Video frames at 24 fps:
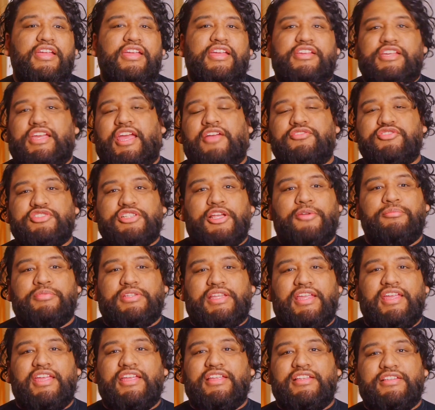have
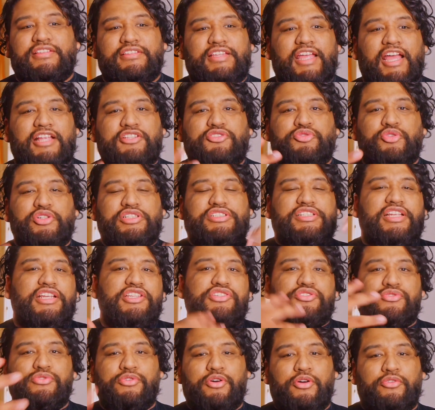something that's
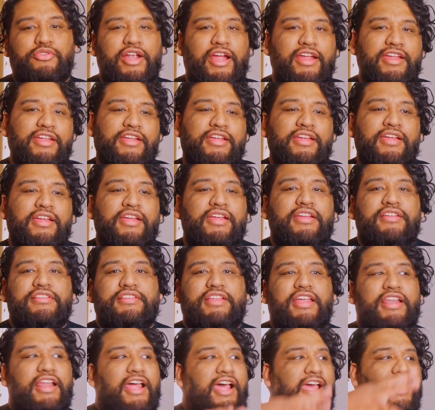residual, right?
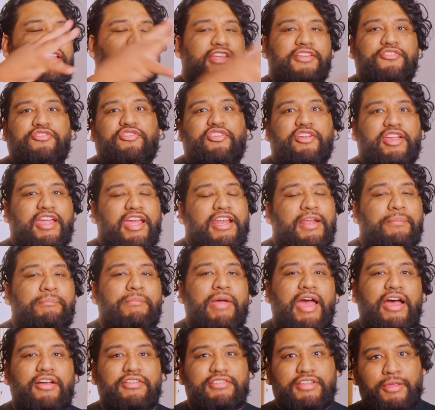That I can forget
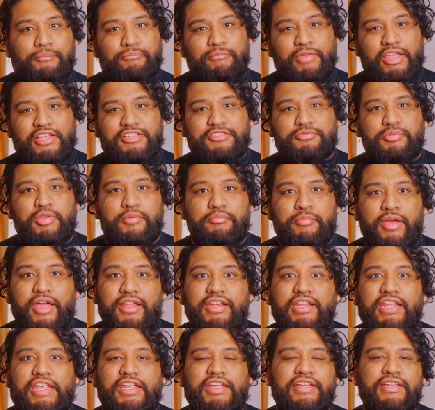about, that makes me
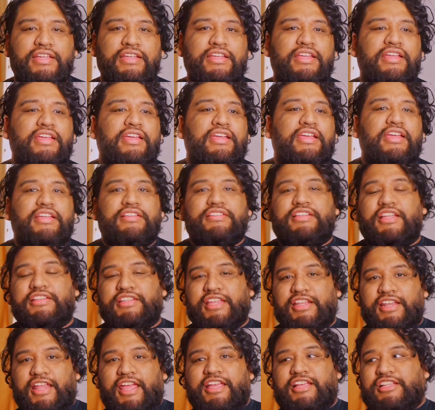money, that
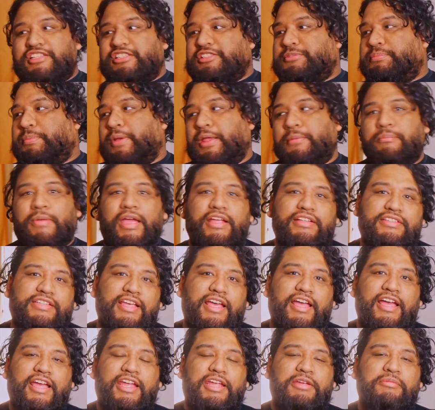then I can spend my
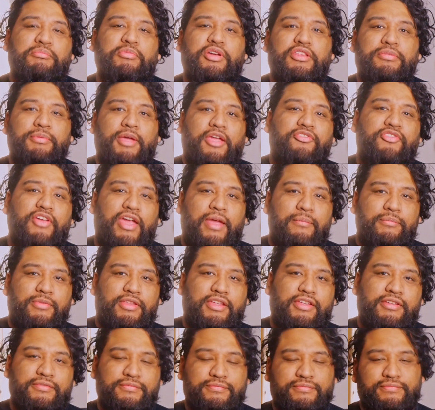time with my family.